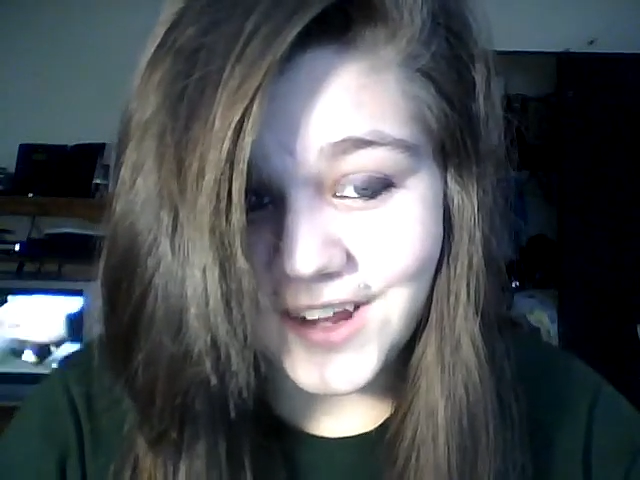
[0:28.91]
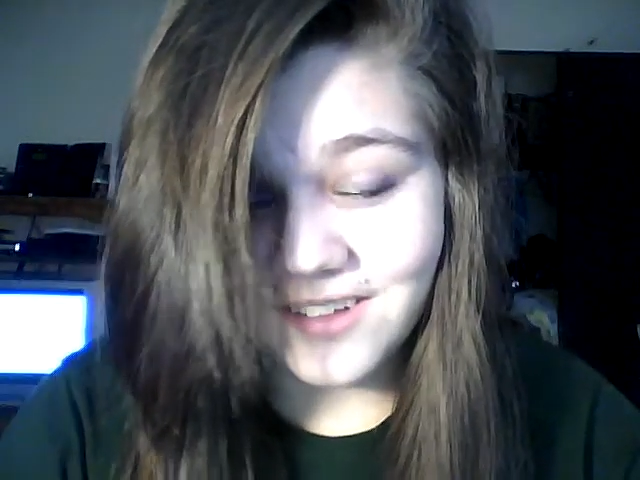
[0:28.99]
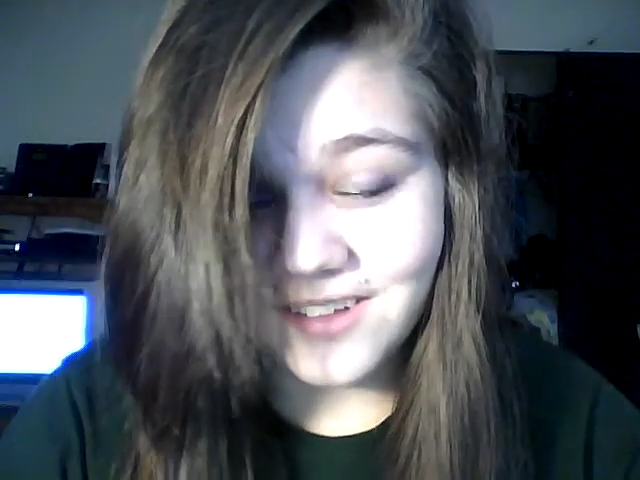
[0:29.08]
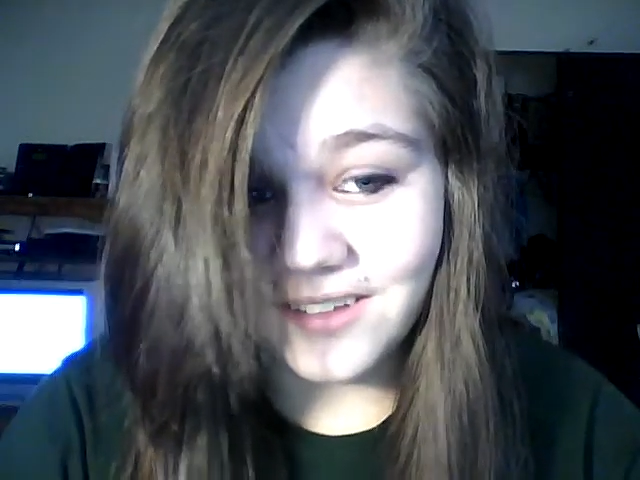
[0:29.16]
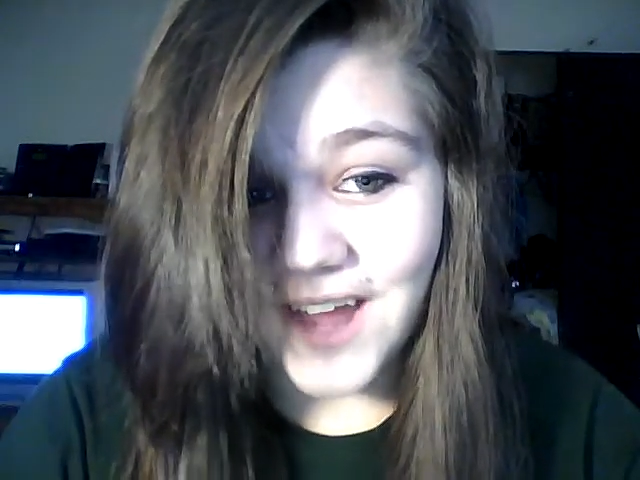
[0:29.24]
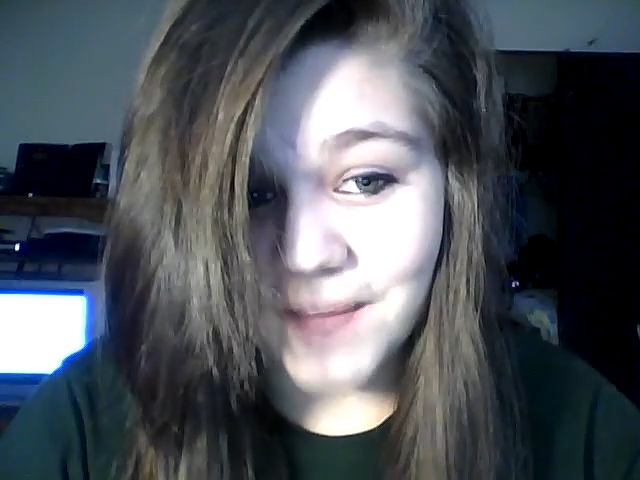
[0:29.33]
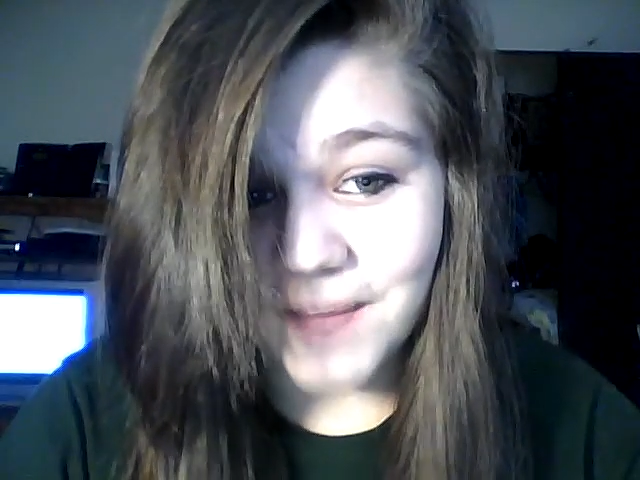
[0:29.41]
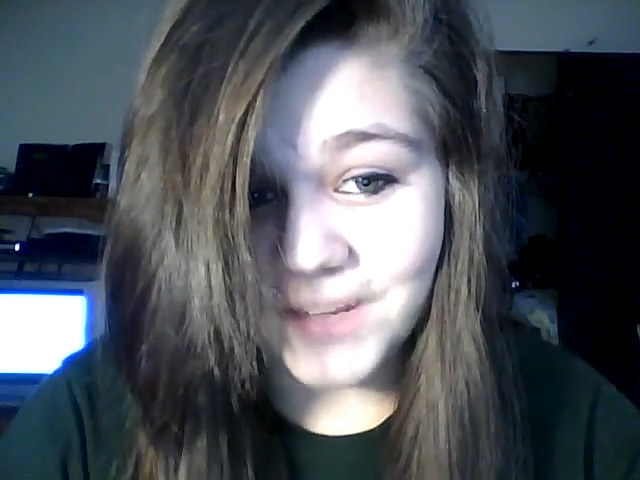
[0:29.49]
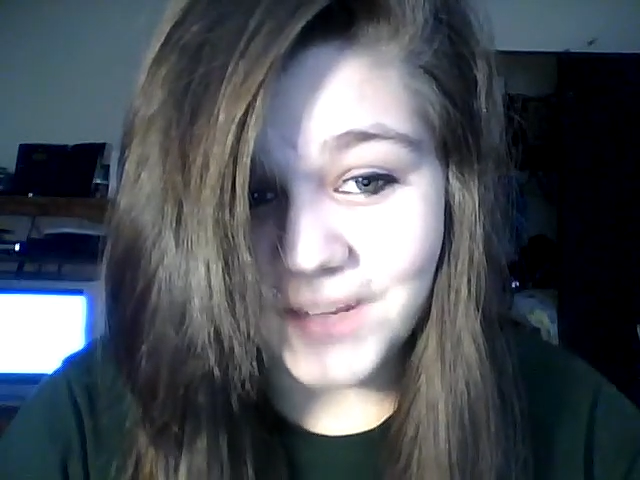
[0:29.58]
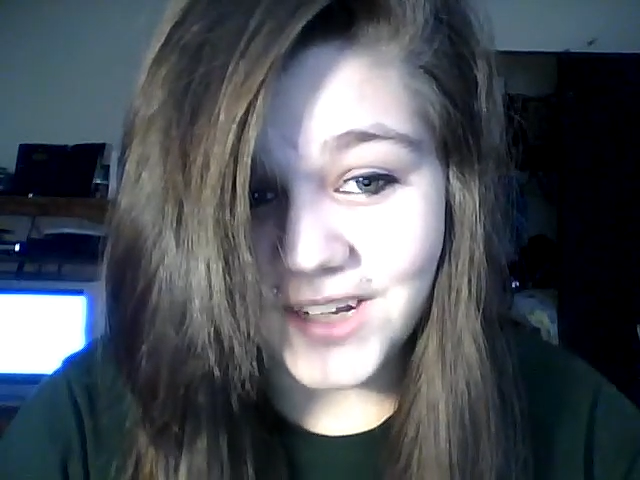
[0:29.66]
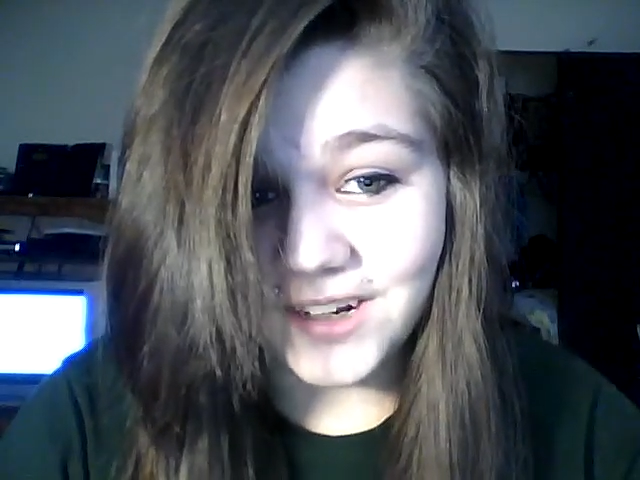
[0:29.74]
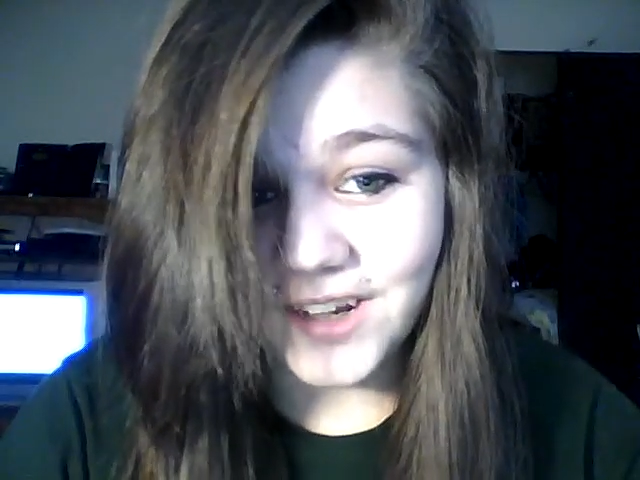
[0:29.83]

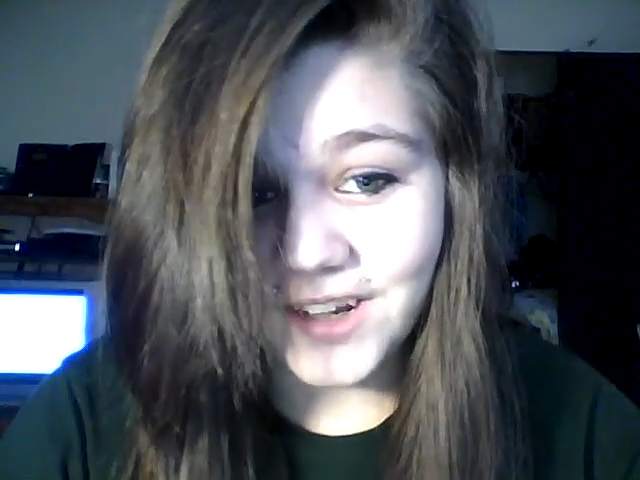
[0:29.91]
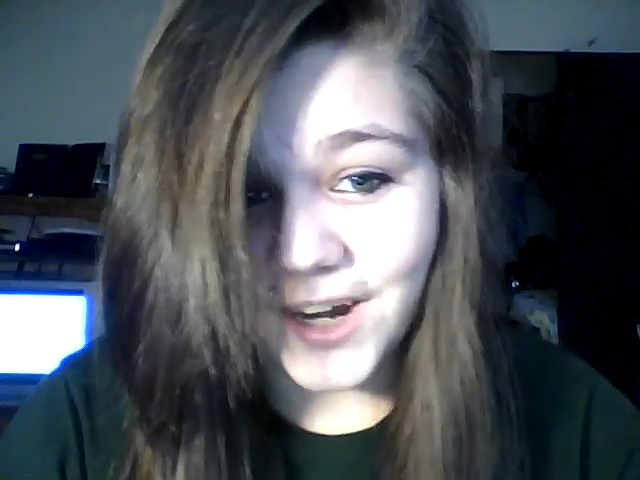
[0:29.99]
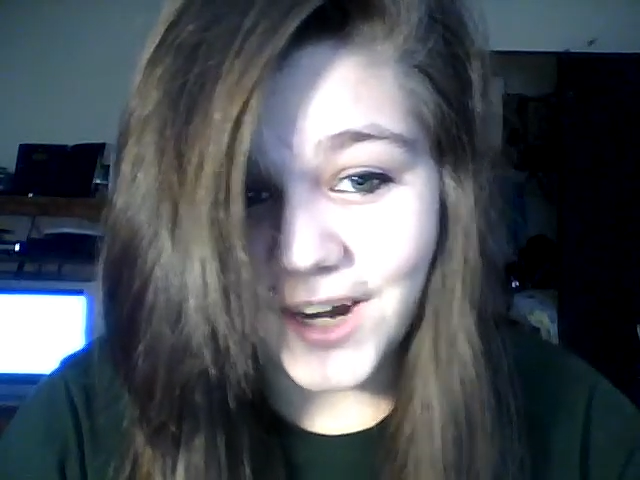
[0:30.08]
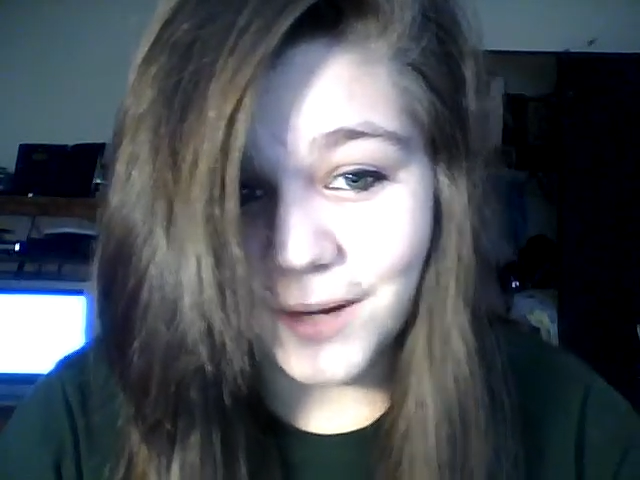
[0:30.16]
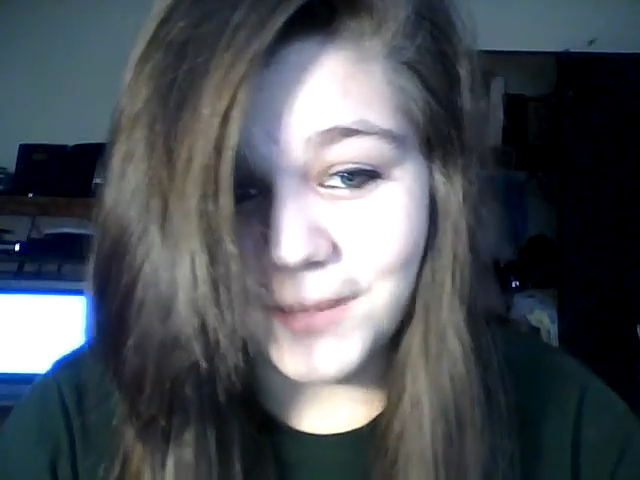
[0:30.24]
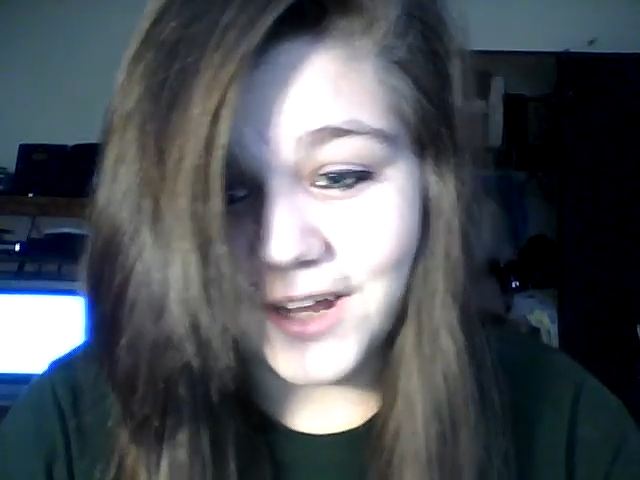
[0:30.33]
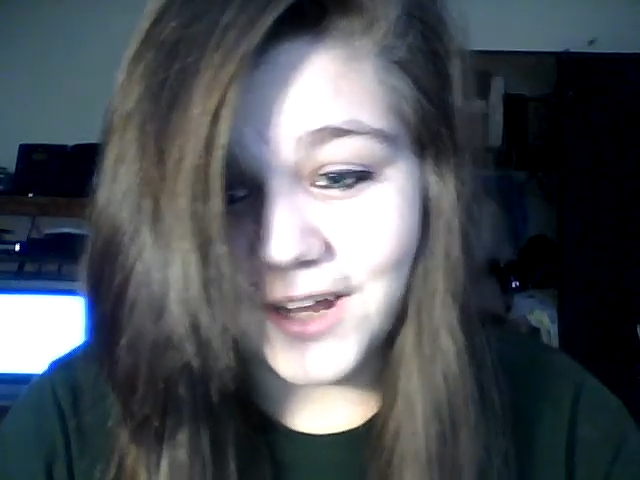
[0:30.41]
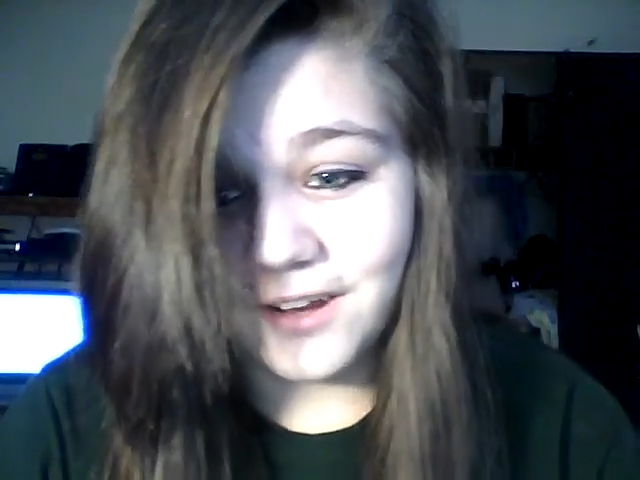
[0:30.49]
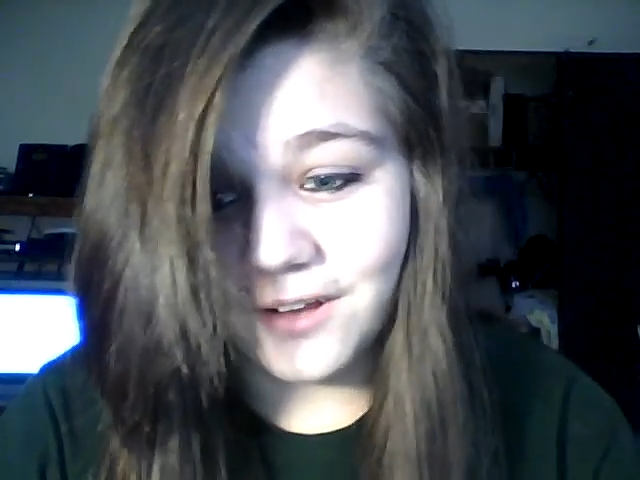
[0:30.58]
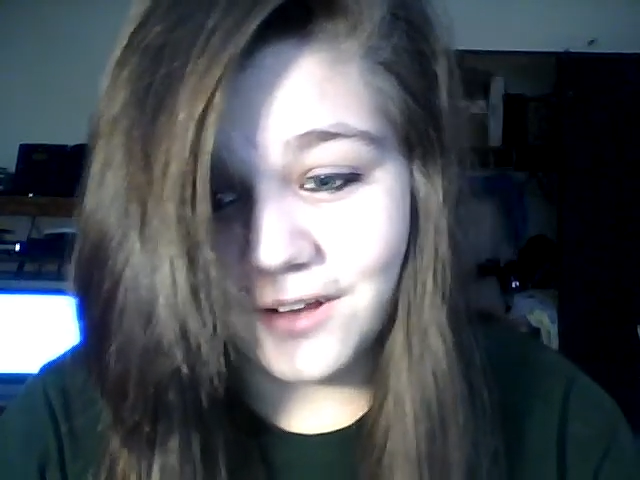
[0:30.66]
salmon, caramel,